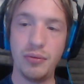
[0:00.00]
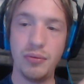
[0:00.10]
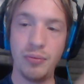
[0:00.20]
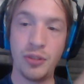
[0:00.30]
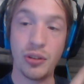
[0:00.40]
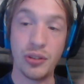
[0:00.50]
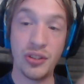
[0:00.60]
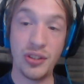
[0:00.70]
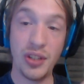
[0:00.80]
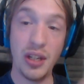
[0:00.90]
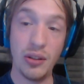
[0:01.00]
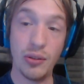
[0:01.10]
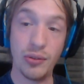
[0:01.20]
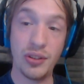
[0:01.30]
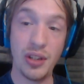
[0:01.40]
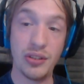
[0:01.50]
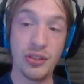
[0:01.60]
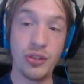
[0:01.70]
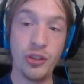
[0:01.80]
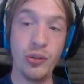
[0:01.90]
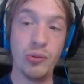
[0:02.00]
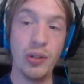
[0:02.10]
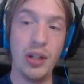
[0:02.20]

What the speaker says: starts seeing those things too.